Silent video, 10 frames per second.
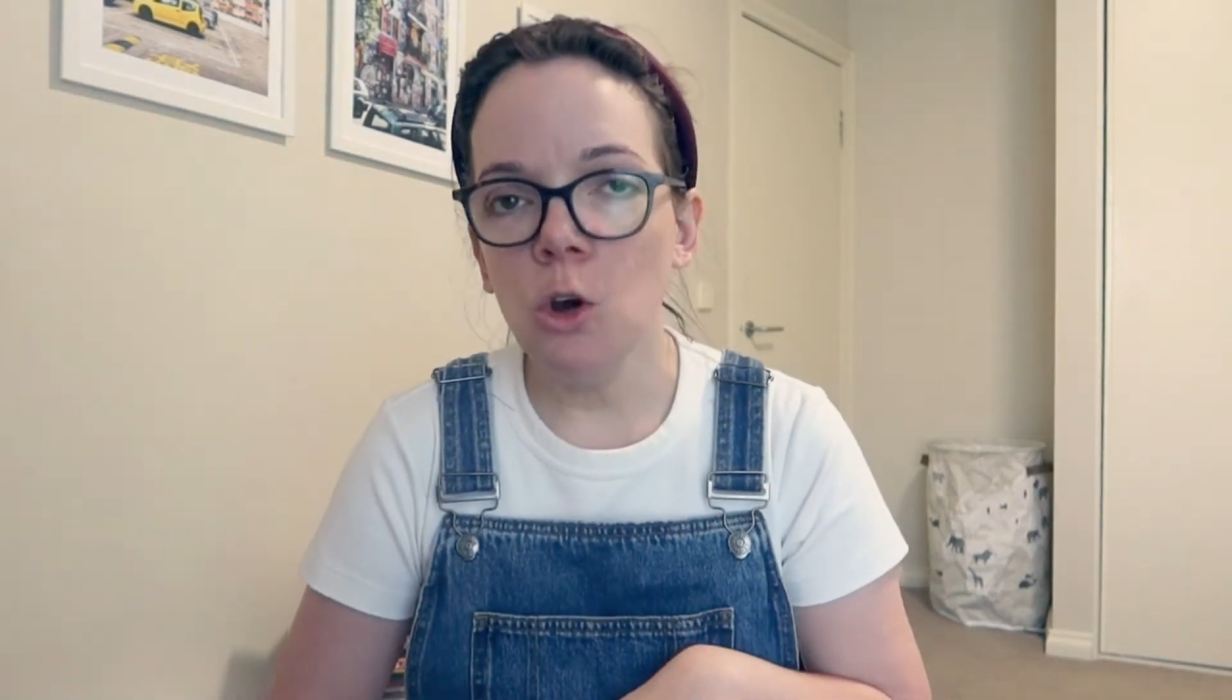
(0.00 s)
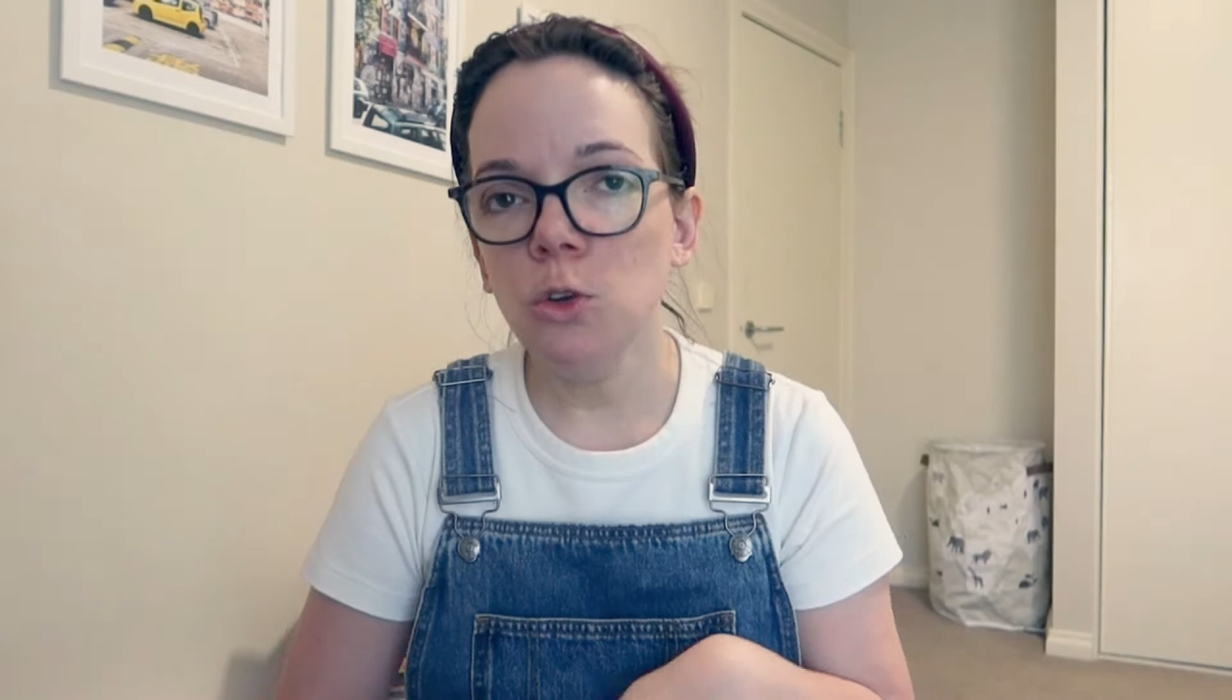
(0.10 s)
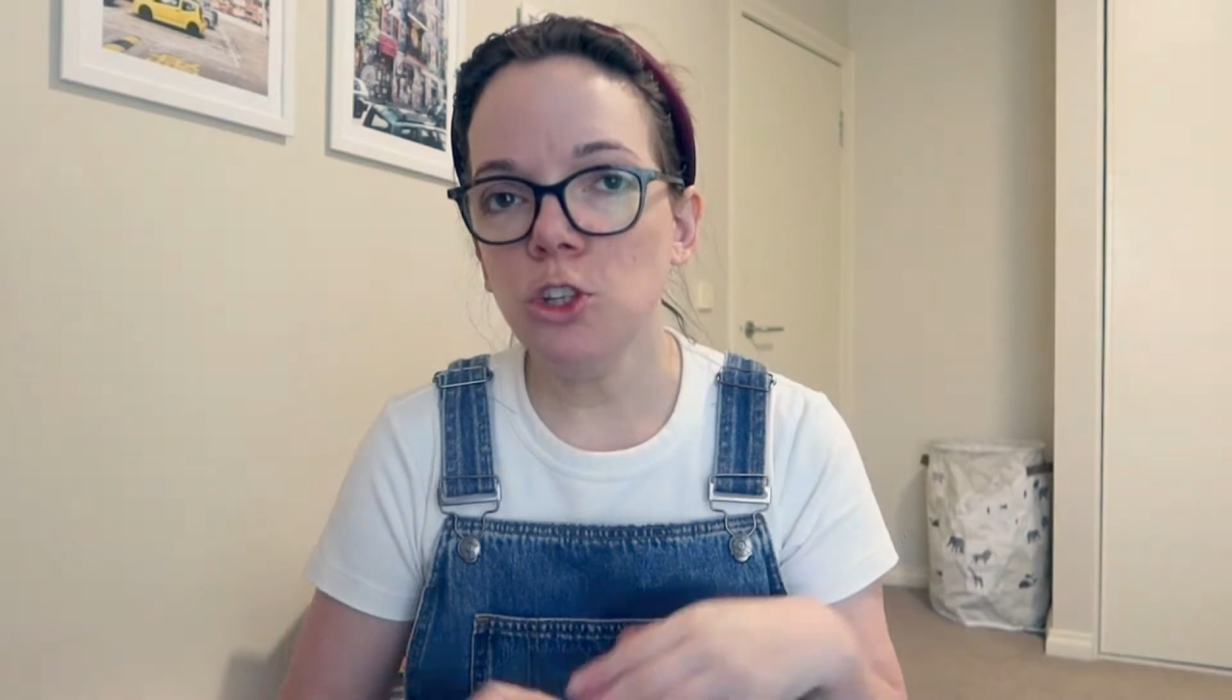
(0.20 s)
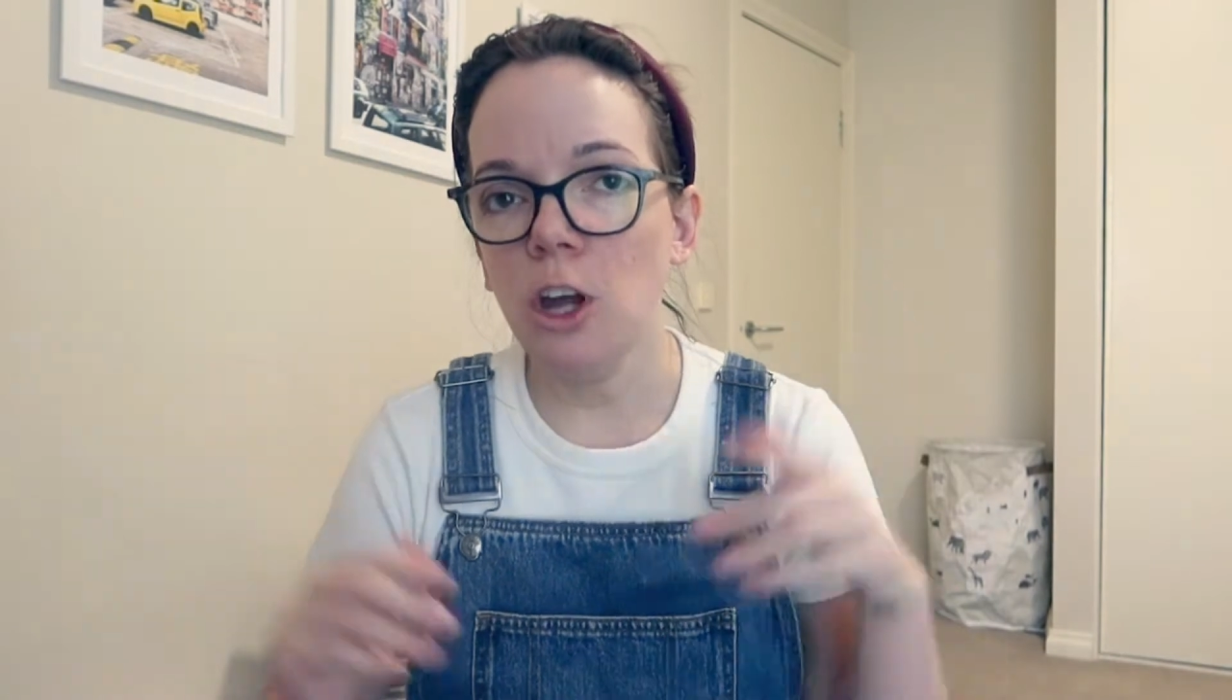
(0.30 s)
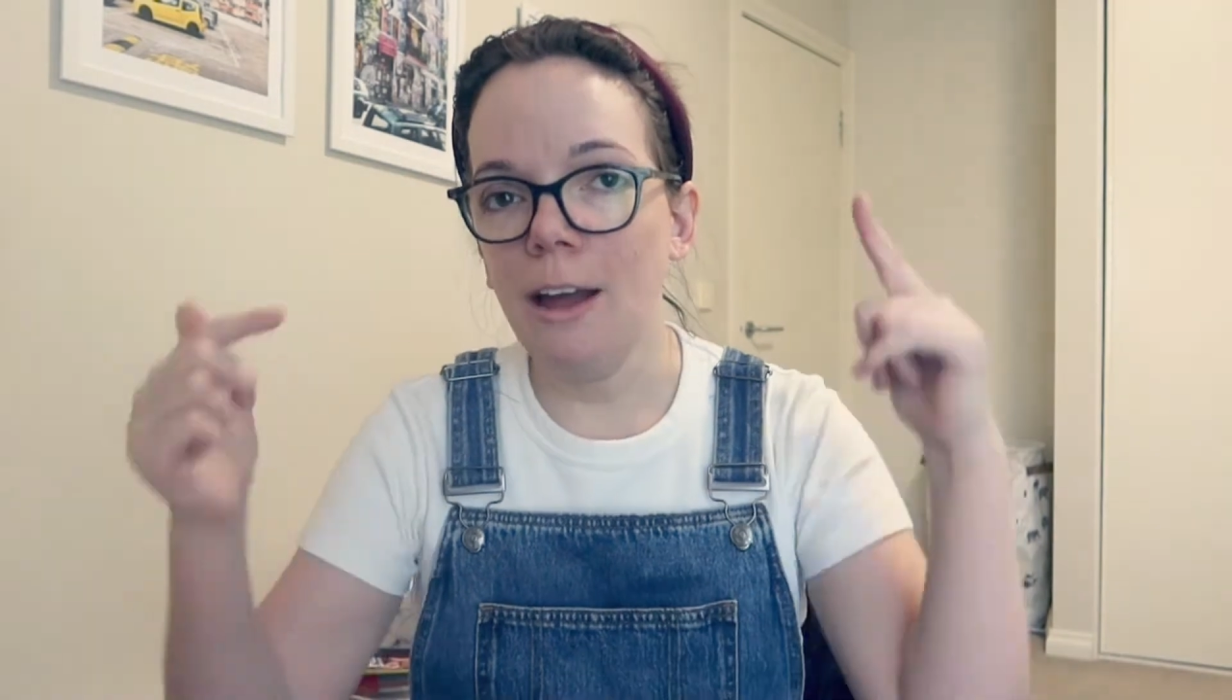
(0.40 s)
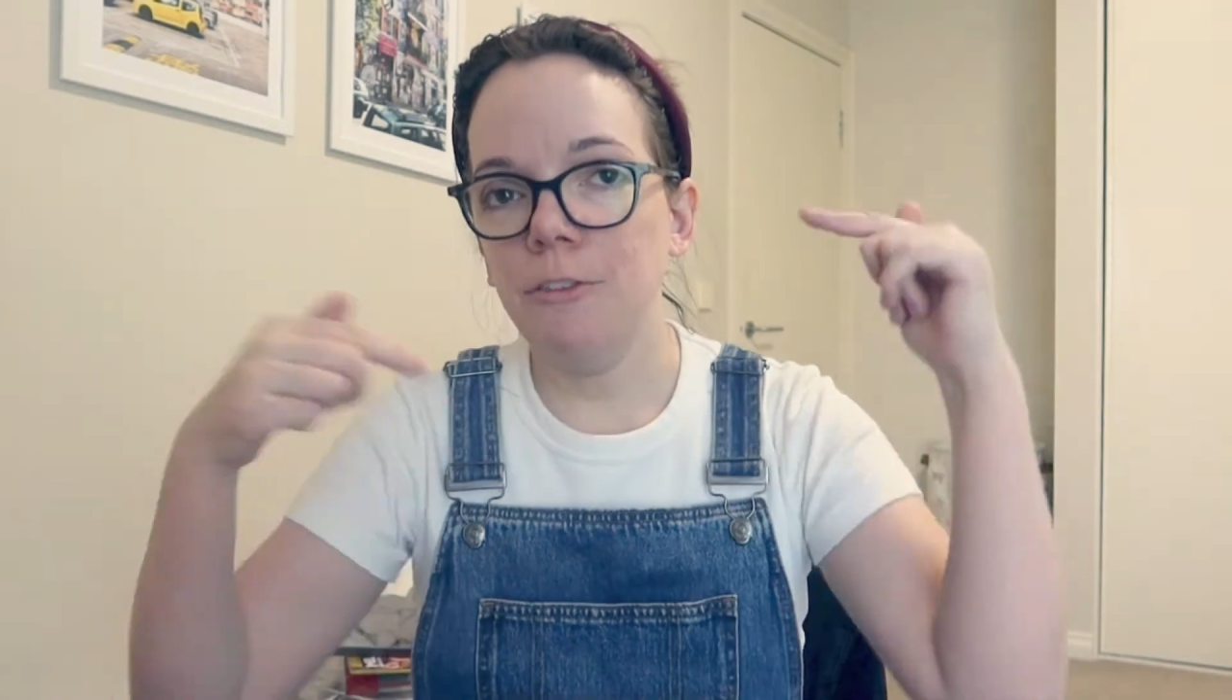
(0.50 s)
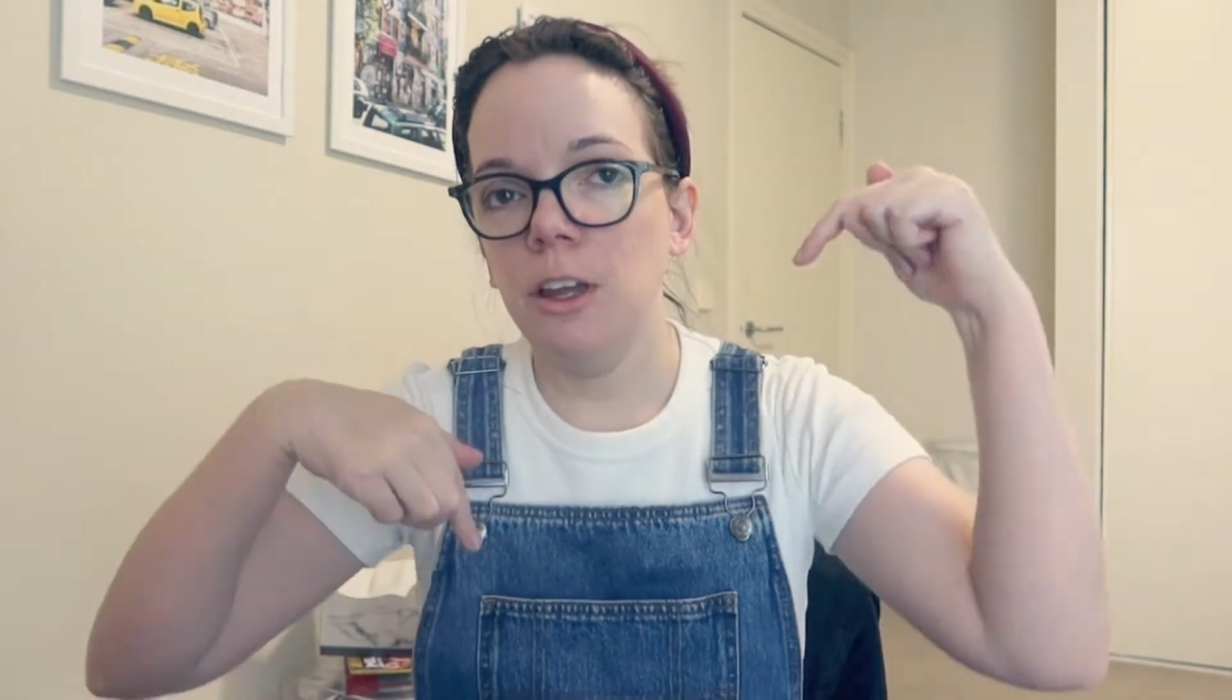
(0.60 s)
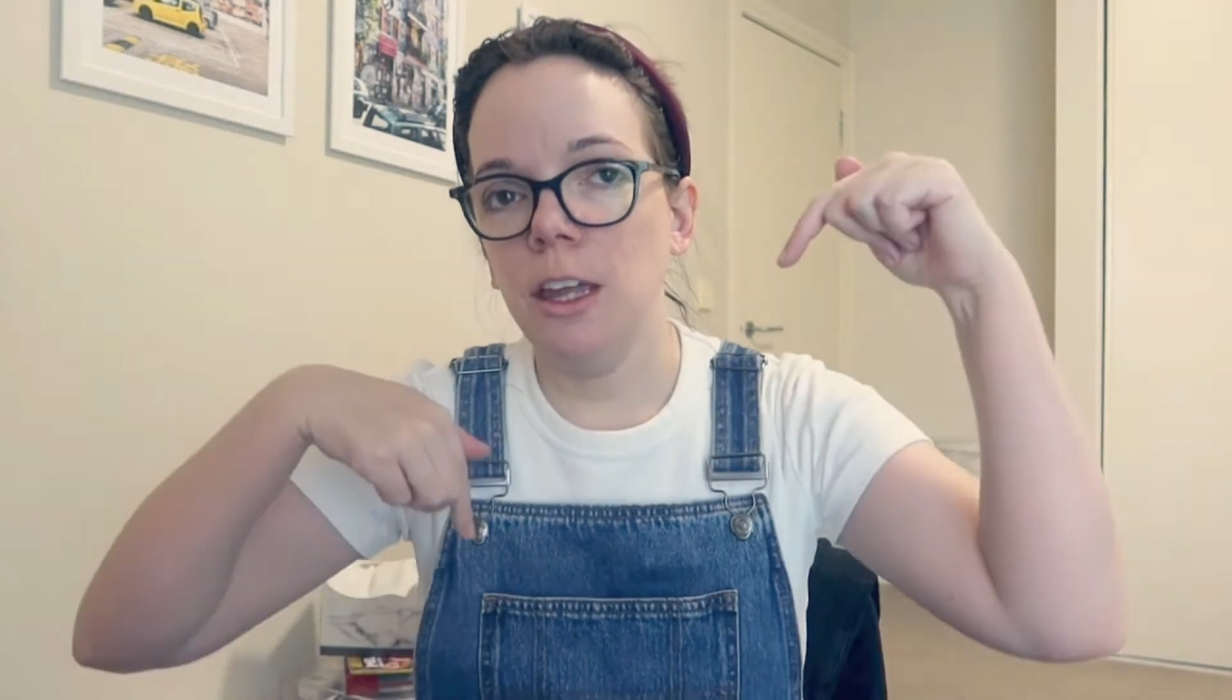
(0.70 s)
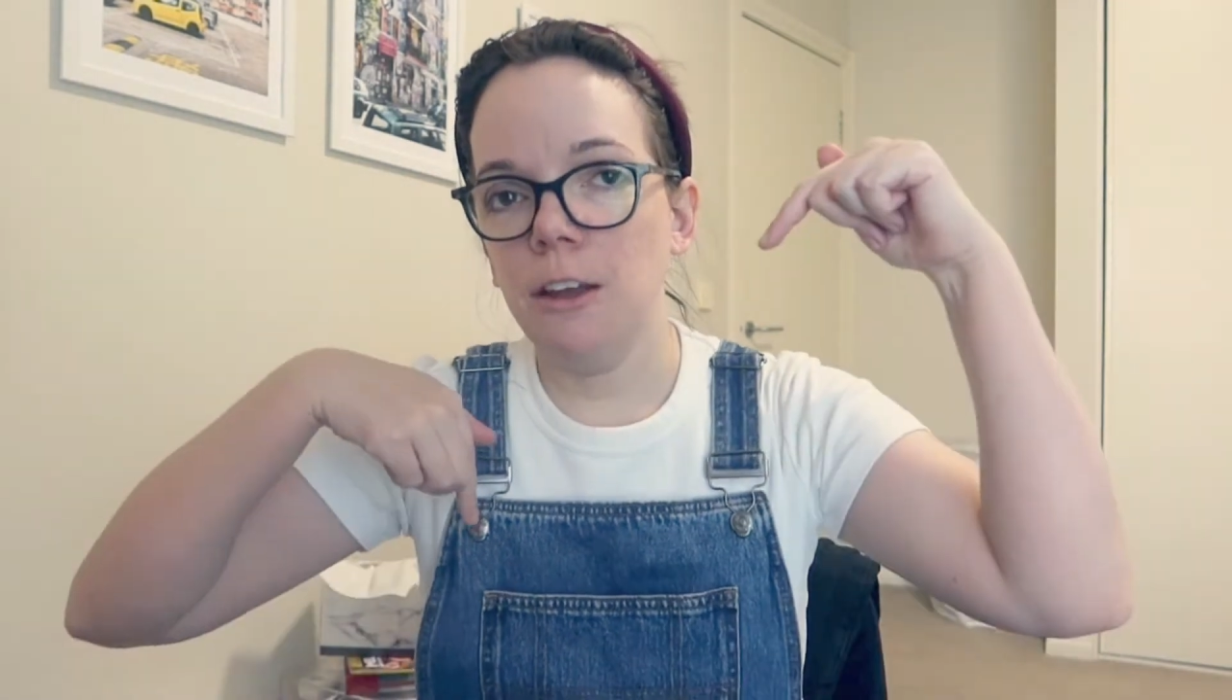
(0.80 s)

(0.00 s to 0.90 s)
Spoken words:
Also have